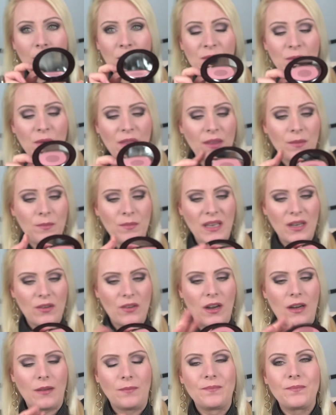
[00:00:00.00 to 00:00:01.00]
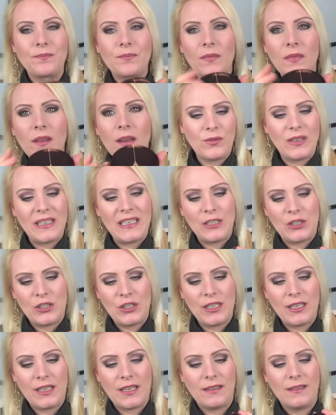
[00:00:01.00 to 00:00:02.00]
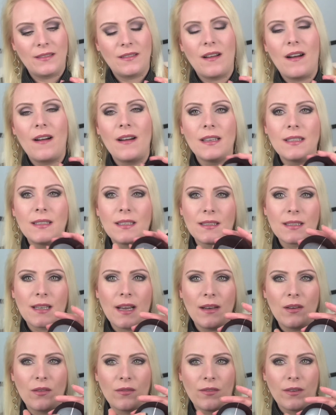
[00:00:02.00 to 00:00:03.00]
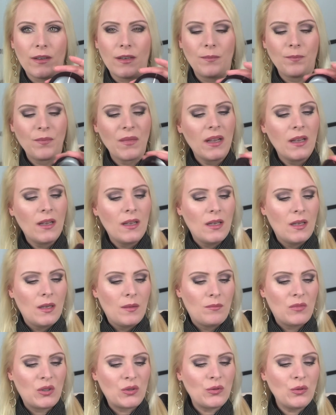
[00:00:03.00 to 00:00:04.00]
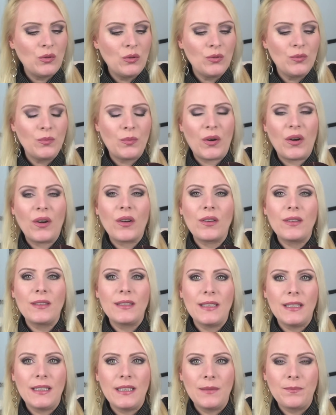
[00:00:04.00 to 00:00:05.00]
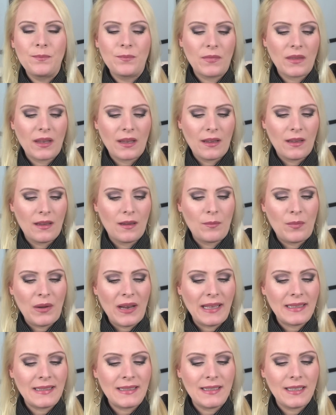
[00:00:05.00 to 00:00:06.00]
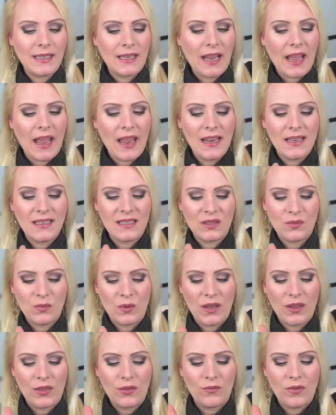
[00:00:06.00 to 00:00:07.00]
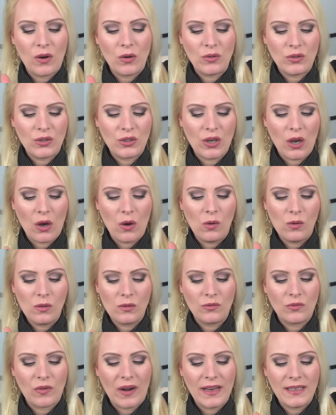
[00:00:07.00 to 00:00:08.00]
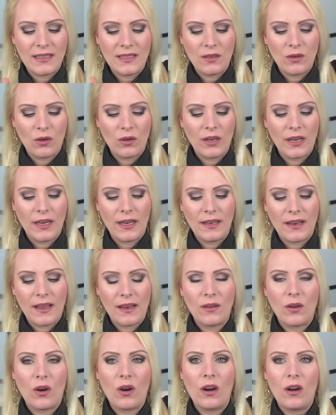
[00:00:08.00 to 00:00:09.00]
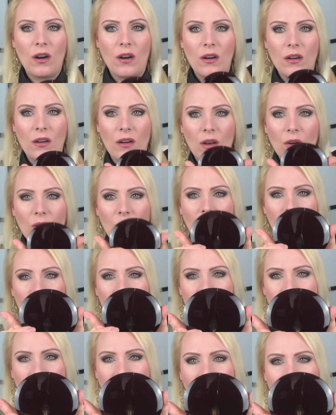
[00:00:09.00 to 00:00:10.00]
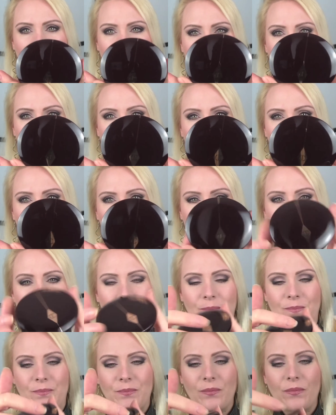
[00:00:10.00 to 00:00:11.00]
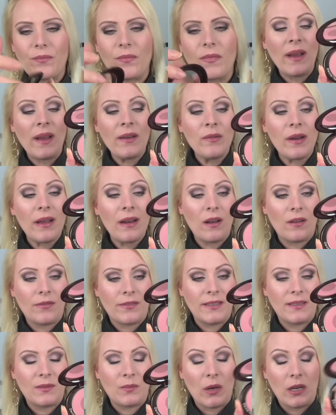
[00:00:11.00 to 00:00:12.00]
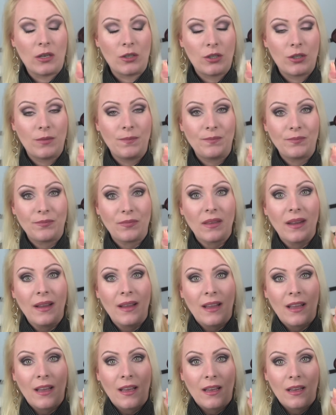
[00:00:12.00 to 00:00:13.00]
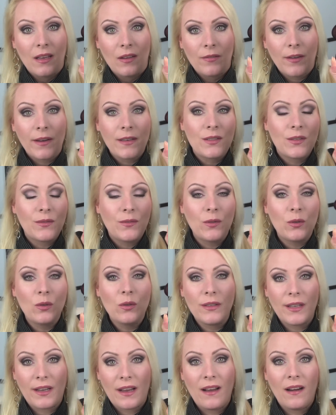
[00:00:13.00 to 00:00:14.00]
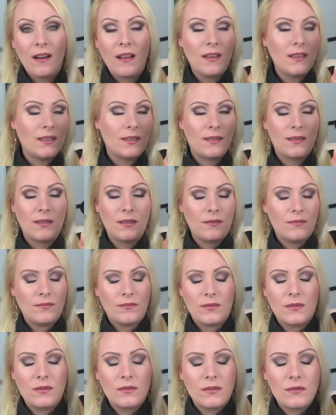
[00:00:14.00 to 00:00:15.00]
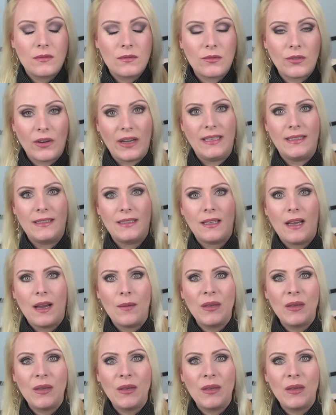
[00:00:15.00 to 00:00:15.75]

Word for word: Comes with a mirror. It's really chic and nice. It's kind of a maroon burgundy plastic case with rose gold writing on it and her logo Charlotte Tilbury. Why do I love this blush? First of all, the color is great.